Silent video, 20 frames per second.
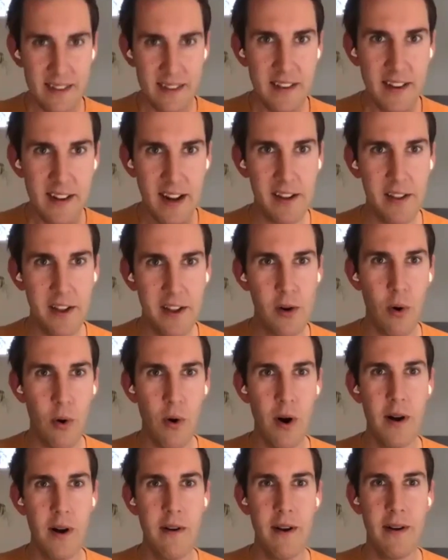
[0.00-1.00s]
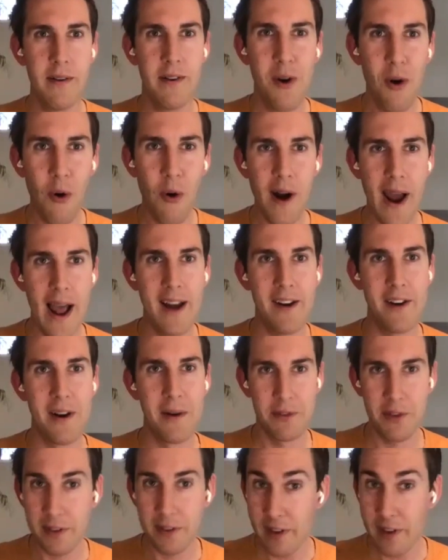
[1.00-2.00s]
this is like the core core
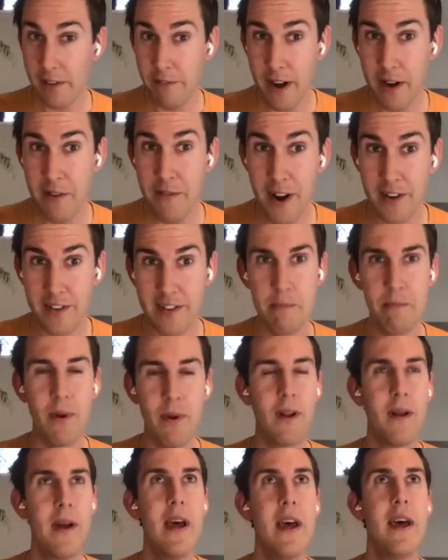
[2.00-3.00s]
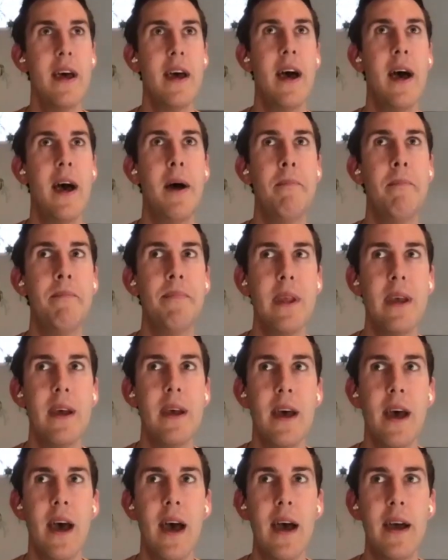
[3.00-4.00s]
algorithm. So it's like very very simple. Um,
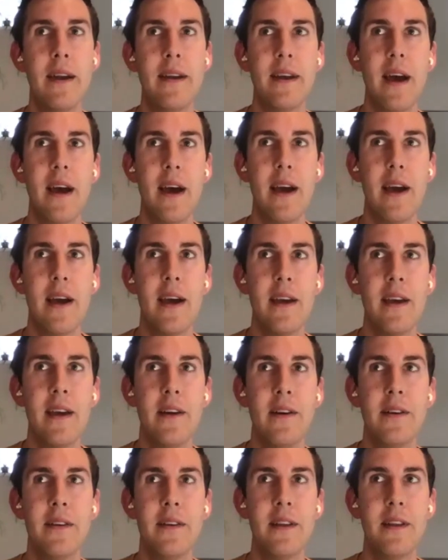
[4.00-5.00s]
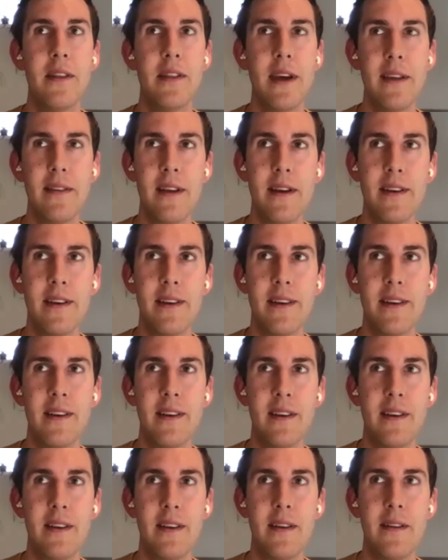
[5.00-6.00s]
and you know, the things that
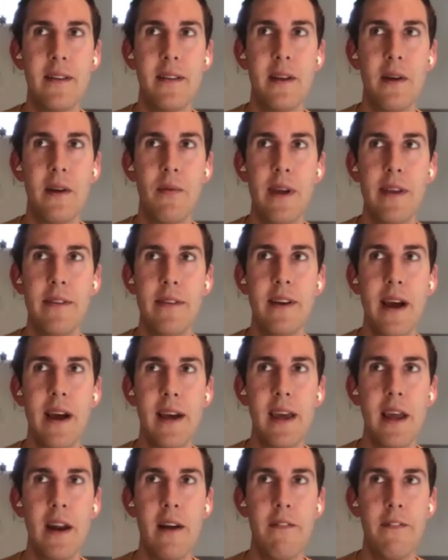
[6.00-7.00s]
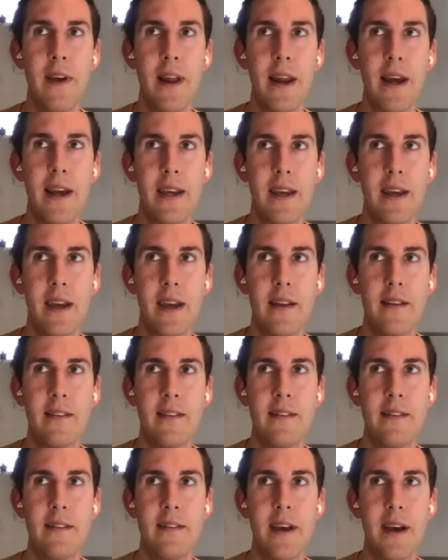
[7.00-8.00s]
the reason I kind of feel like
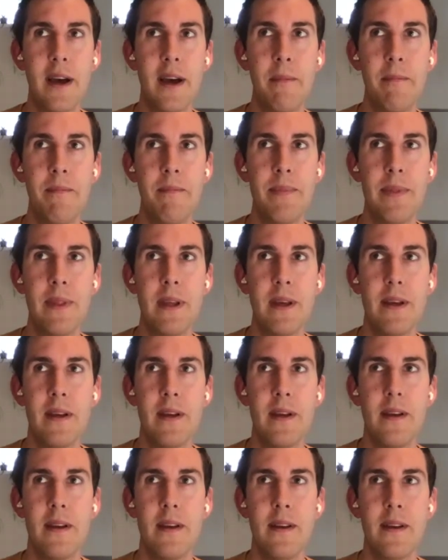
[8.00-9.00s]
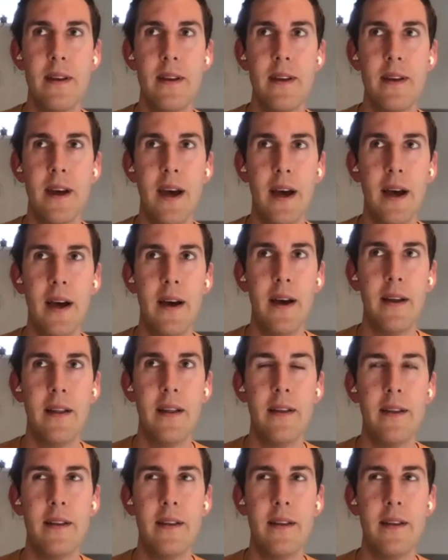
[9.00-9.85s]
it's the um, uh,